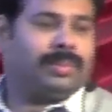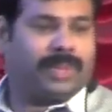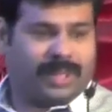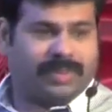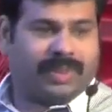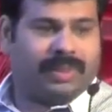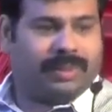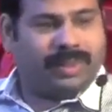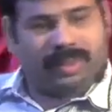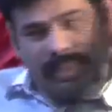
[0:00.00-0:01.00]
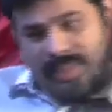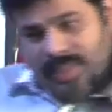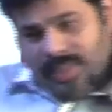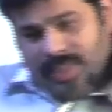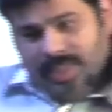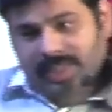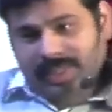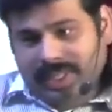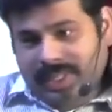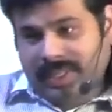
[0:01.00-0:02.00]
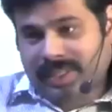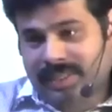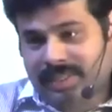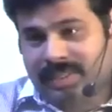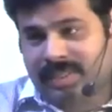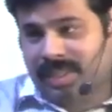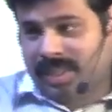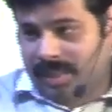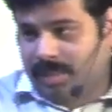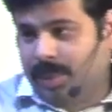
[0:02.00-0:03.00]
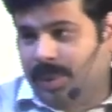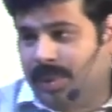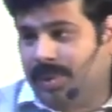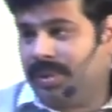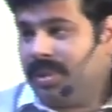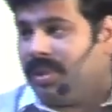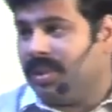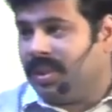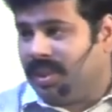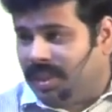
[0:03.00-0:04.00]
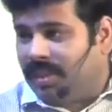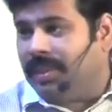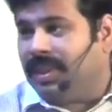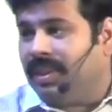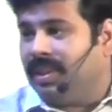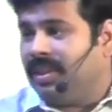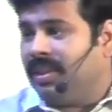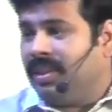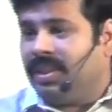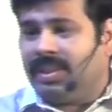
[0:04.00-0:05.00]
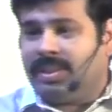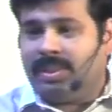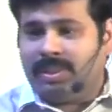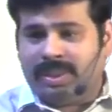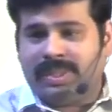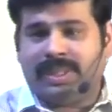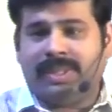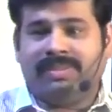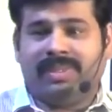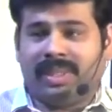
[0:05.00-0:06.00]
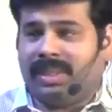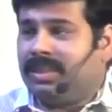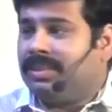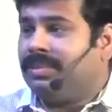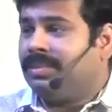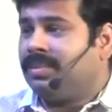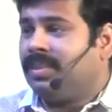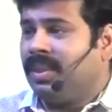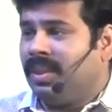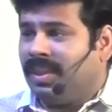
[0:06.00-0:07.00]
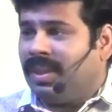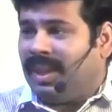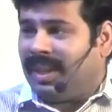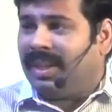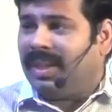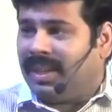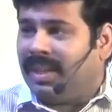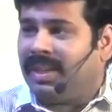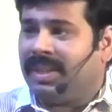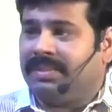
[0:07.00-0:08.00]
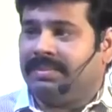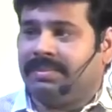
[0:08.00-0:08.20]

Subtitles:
This fellow is getting bored in the middle to do the same work again and again.